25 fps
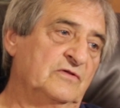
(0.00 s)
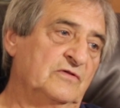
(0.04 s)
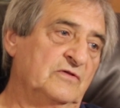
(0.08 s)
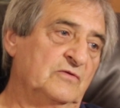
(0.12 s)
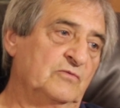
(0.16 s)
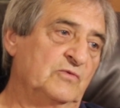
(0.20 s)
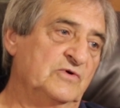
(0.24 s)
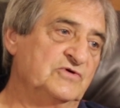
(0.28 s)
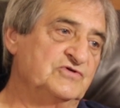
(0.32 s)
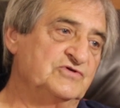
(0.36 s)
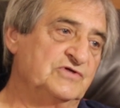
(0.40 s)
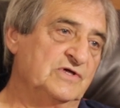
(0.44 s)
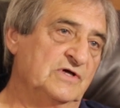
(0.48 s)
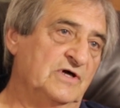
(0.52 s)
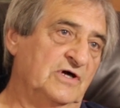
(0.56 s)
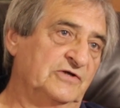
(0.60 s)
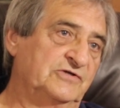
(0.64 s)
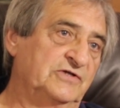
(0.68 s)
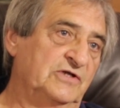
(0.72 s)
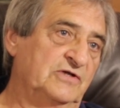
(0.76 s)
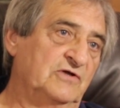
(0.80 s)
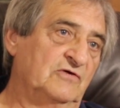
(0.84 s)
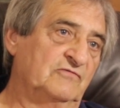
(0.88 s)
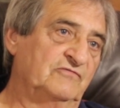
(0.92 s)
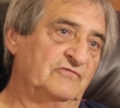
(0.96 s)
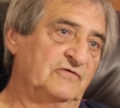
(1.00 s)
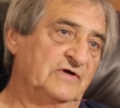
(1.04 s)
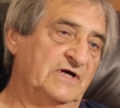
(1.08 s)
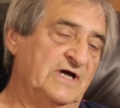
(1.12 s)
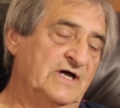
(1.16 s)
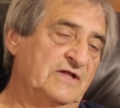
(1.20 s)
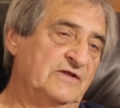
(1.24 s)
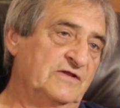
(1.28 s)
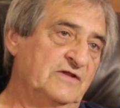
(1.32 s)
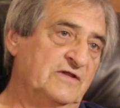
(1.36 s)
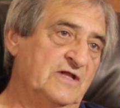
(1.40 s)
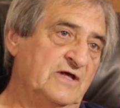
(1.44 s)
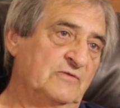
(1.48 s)
we started off
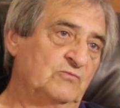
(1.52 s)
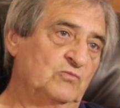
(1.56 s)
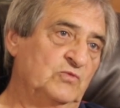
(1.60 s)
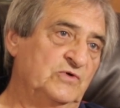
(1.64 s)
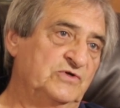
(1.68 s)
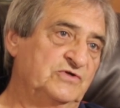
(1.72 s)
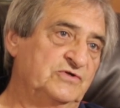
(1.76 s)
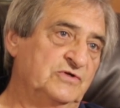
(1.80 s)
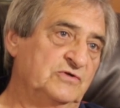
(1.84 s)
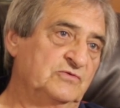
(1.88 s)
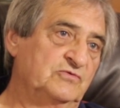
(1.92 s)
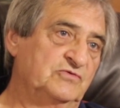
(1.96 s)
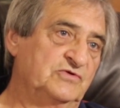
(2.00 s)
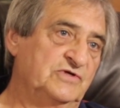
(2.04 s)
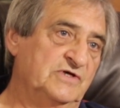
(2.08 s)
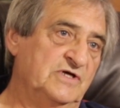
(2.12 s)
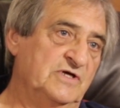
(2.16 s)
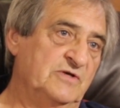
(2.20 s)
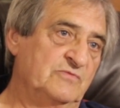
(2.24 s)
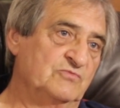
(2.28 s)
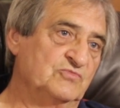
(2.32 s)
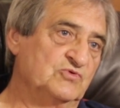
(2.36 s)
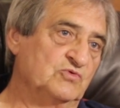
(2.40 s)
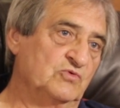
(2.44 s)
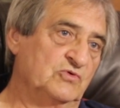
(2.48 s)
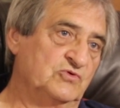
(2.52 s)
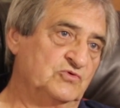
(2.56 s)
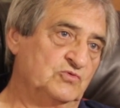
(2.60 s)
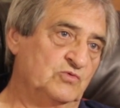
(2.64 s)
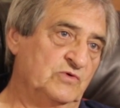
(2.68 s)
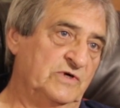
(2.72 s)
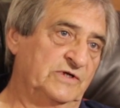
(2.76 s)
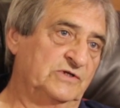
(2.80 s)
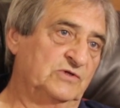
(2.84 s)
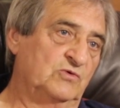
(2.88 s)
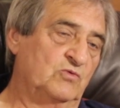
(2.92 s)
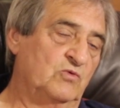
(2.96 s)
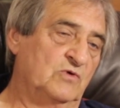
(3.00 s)
again then with two teams, which
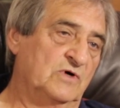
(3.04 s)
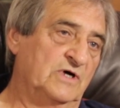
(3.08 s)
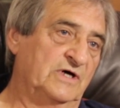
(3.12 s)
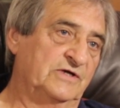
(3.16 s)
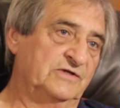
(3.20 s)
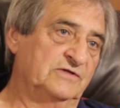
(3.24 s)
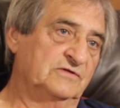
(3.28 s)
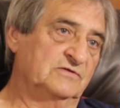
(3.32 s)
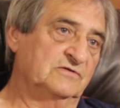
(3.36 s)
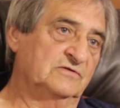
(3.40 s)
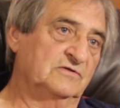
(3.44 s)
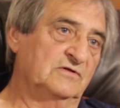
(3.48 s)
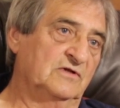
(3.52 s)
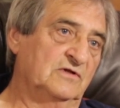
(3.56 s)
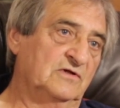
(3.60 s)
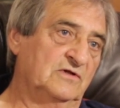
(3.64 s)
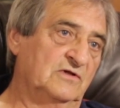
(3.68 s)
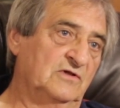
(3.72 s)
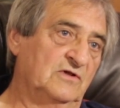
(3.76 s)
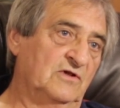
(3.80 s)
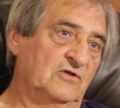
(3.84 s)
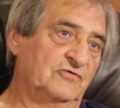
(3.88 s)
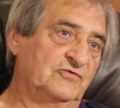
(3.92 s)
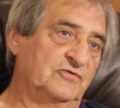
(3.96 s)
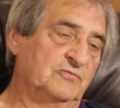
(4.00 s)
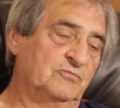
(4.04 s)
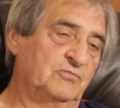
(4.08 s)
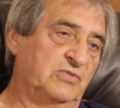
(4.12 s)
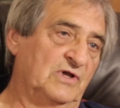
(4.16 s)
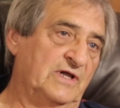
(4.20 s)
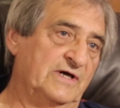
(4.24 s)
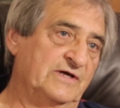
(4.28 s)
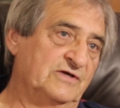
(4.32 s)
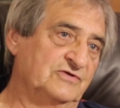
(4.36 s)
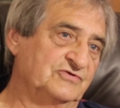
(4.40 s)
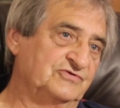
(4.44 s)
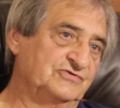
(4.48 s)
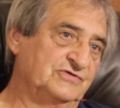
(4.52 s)
we had quite a lot of
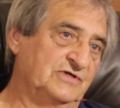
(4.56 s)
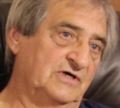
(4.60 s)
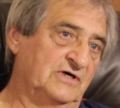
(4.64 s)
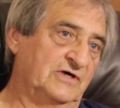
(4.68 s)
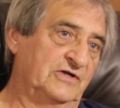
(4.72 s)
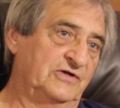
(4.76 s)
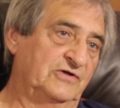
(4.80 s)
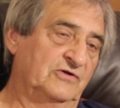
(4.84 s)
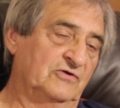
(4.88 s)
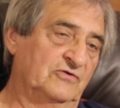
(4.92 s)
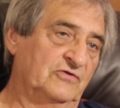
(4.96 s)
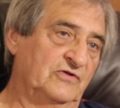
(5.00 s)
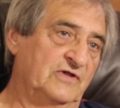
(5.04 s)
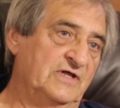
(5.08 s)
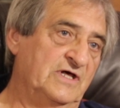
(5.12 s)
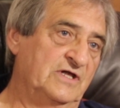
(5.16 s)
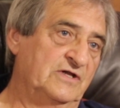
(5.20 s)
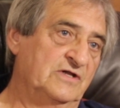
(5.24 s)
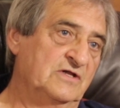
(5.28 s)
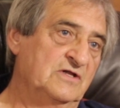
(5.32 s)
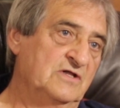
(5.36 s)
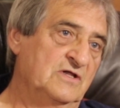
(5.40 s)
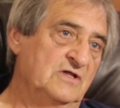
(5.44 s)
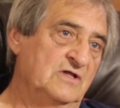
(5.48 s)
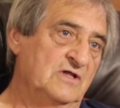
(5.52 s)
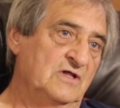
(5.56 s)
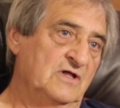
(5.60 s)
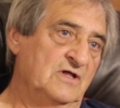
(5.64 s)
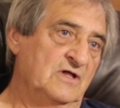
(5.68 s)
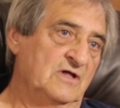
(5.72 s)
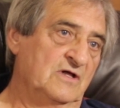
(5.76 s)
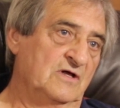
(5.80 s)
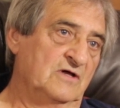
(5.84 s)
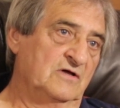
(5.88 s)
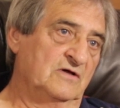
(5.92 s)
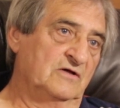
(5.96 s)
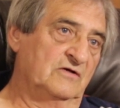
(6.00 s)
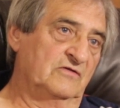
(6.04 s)
players signed on then,
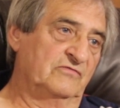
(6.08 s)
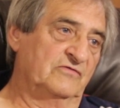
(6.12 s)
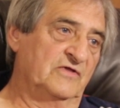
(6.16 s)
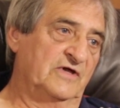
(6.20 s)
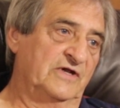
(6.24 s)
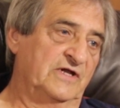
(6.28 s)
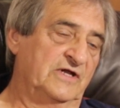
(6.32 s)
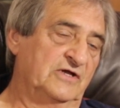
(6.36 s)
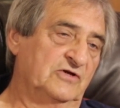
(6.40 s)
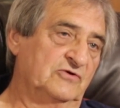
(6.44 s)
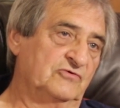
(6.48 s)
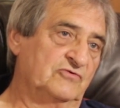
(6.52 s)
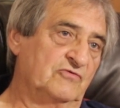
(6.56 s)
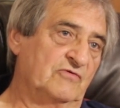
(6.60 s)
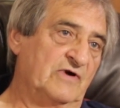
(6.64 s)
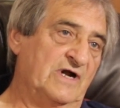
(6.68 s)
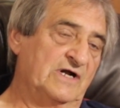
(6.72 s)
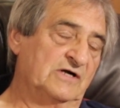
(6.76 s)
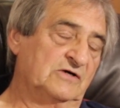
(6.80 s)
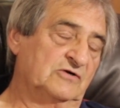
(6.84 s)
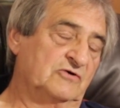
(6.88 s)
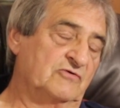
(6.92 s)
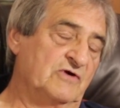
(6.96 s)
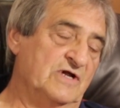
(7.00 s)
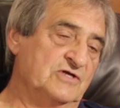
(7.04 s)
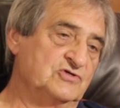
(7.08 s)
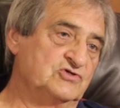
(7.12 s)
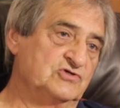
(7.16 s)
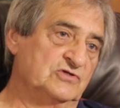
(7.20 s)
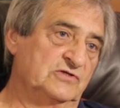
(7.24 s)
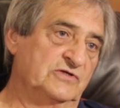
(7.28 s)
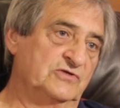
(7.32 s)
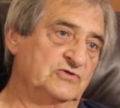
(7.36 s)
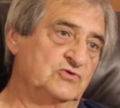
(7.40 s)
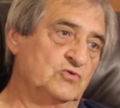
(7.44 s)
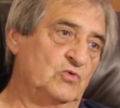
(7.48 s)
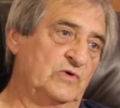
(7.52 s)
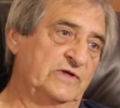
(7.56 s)
and then it
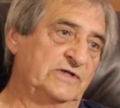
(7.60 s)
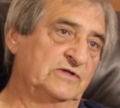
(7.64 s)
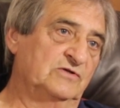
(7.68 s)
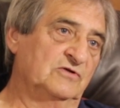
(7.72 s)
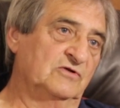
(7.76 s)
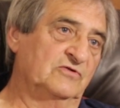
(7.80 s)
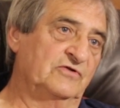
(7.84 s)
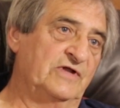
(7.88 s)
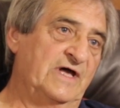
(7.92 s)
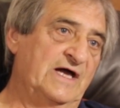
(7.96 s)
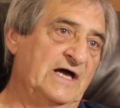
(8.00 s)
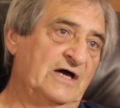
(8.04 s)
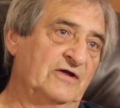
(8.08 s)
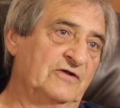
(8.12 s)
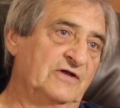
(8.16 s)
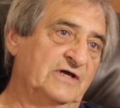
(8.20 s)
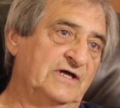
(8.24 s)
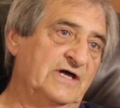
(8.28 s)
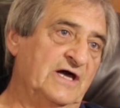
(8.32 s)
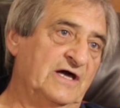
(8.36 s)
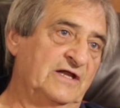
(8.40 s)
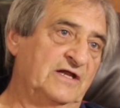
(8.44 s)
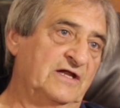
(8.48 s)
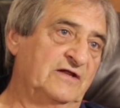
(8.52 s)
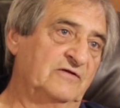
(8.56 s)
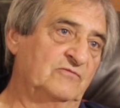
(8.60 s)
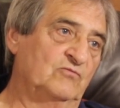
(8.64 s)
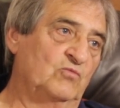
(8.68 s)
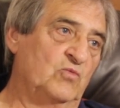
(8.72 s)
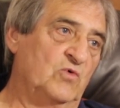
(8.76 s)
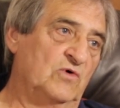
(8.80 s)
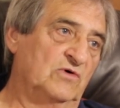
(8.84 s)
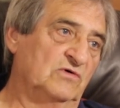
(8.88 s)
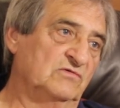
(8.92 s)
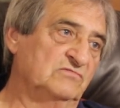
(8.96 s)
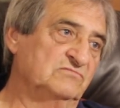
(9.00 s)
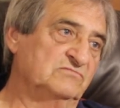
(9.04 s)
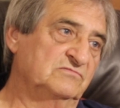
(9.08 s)
gradually dwindled down again in
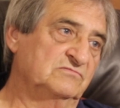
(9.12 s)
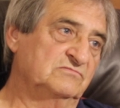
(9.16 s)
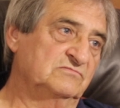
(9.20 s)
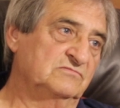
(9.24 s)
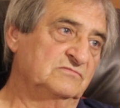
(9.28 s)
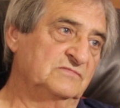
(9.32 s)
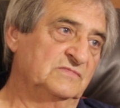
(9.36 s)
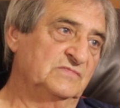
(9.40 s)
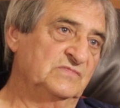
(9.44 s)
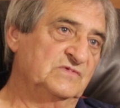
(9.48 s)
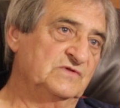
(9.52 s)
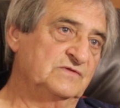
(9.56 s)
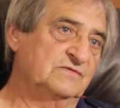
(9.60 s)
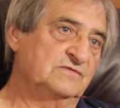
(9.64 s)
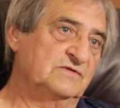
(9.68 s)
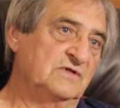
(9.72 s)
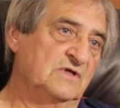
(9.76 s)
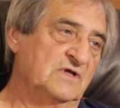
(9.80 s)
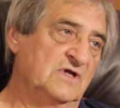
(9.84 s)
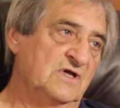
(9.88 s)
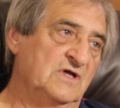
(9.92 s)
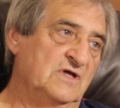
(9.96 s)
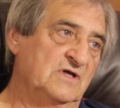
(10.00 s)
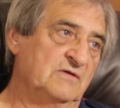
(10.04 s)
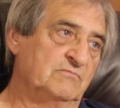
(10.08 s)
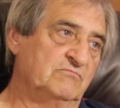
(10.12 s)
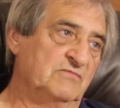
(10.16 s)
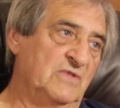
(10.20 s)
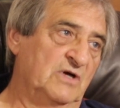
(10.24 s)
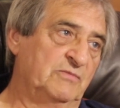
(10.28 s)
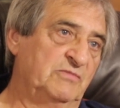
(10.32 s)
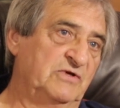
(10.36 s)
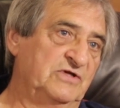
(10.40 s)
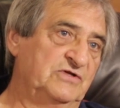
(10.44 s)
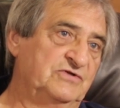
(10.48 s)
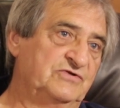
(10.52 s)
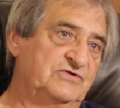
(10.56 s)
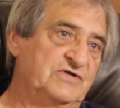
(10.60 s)
what,
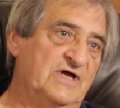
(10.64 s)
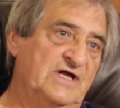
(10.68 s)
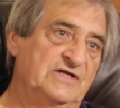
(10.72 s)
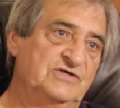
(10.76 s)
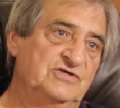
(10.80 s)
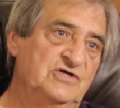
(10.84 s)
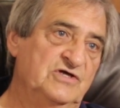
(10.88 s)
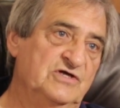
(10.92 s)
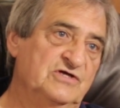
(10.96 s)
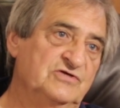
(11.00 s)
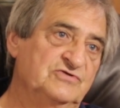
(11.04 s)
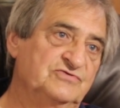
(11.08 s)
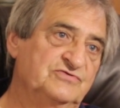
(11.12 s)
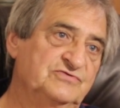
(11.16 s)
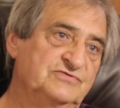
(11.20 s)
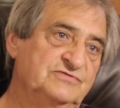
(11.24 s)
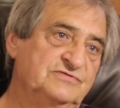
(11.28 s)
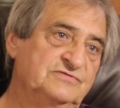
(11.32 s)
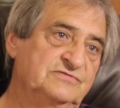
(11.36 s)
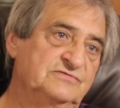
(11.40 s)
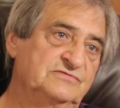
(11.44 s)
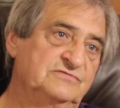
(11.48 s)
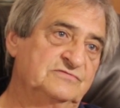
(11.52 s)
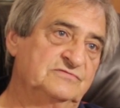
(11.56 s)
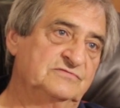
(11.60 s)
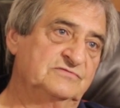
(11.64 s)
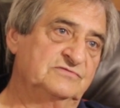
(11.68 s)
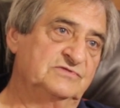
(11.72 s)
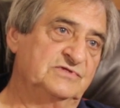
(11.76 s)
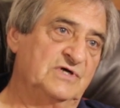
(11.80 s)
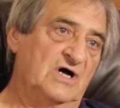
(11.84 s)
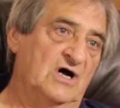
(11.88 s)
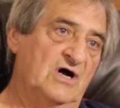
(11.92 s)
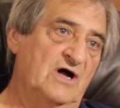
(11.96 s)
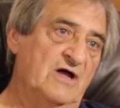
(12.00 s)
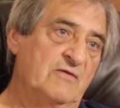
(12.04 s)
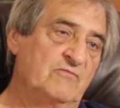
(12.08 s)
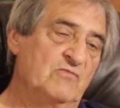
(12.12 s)
maybe 10 years
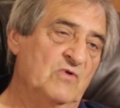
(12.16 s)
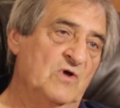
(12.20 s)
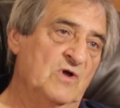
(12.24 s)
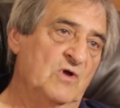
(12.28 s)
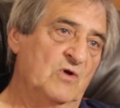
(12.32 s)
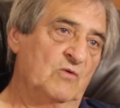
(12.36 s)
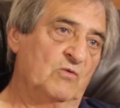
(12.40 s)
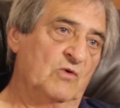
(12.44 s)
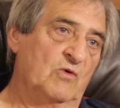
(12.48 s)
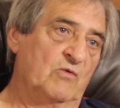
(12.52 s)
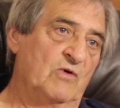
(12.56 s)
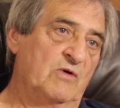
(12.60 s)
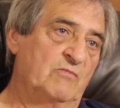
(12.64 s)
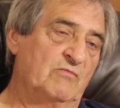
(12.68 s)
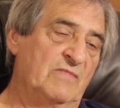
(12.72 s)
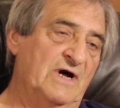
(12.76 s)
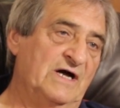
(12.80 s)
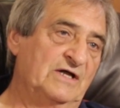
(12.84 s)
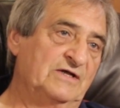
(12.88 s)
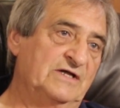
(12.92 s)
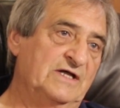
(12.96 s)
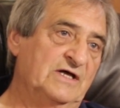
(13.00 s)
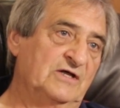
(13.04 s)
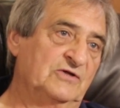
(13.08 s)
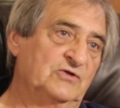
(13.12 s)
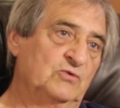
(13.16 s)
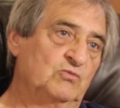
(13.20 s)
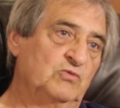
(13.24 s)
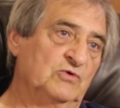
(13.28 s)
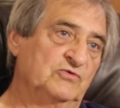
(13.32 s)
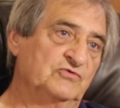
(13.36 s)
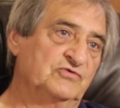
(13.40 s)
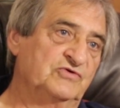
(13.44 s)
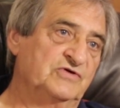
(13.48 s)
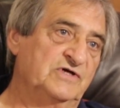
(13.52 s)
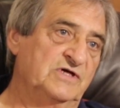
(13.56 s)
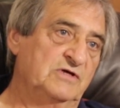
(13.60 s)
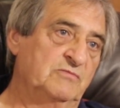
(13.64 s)
time we went back down to
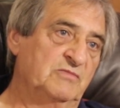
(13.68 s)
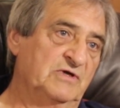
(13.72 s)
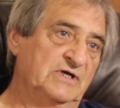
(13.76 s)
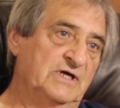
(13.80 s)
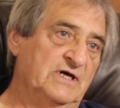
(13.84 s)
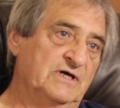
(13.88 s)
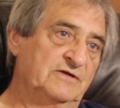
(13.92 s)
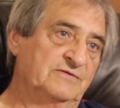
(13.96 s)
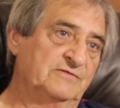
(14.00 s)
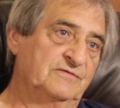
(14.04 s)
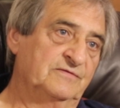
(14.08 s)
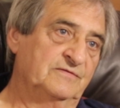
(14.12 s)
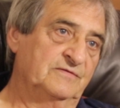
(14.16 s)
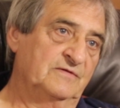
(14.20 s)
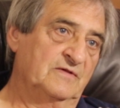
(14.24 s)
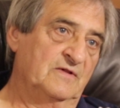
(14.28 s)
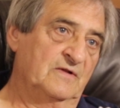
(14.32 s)
one team again.